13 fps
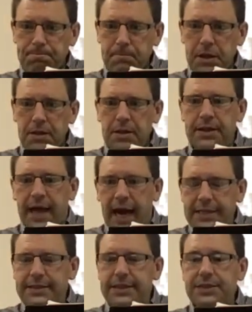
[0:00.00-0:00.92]
The
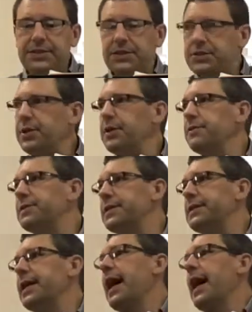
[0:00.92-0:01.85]
Nazis deserved
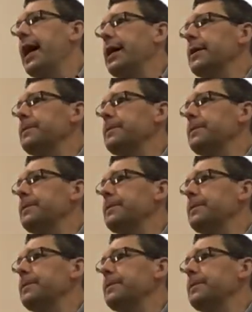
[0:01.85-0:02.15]
to die.